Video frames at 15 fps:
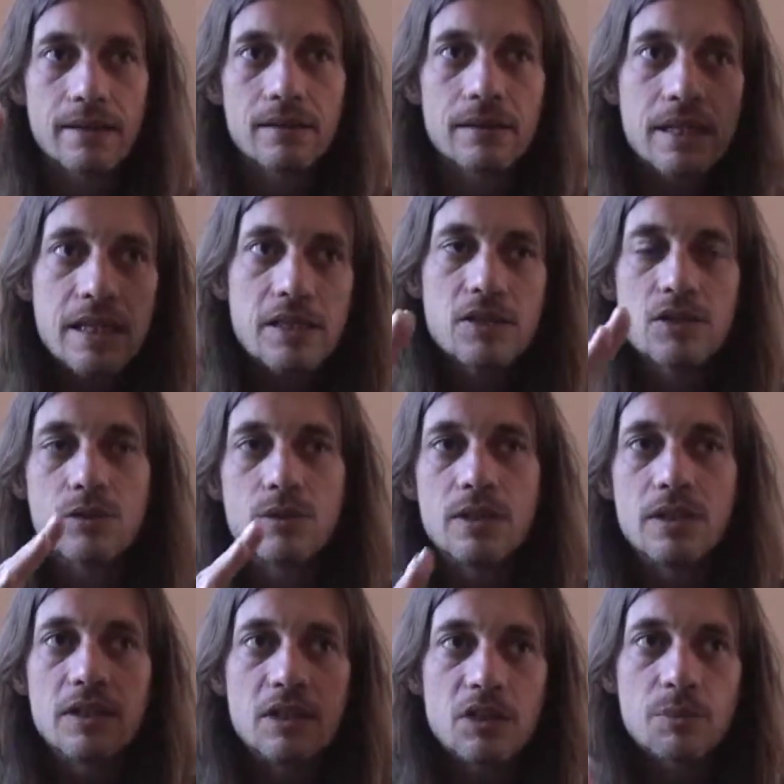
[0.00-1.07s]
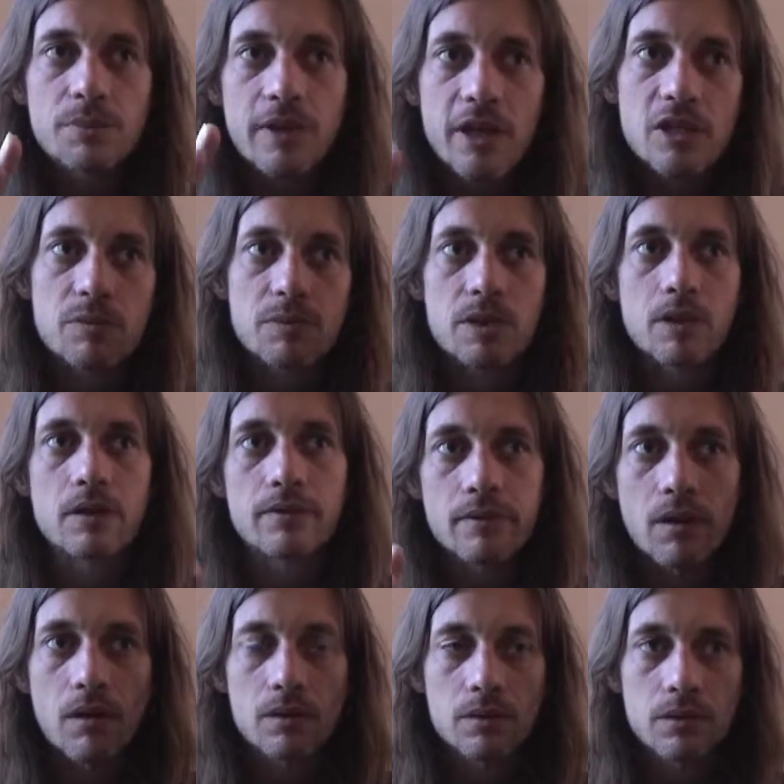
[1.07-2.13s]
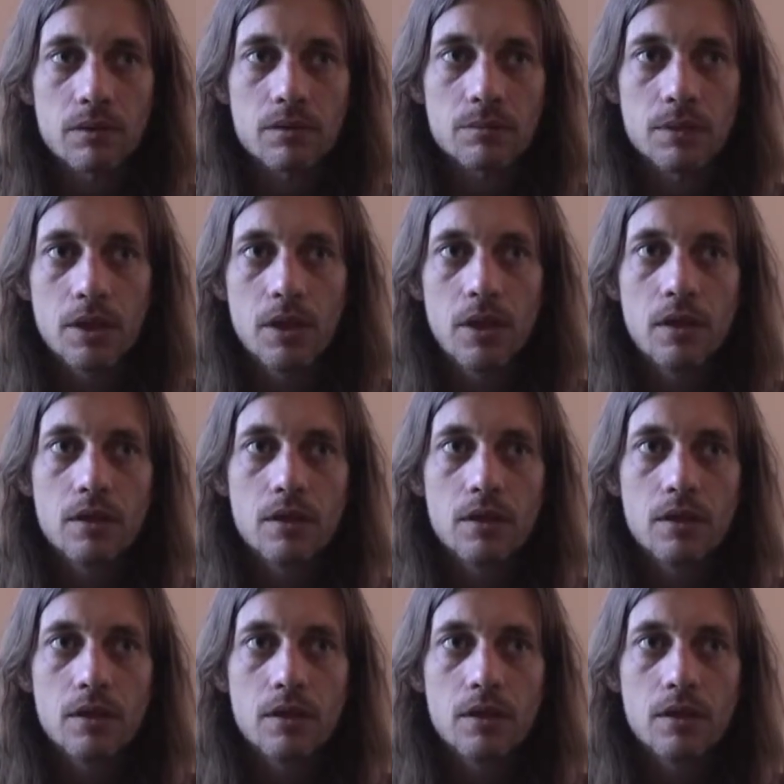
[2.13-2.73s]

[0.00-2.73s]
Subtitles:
leads to the displacement of long-term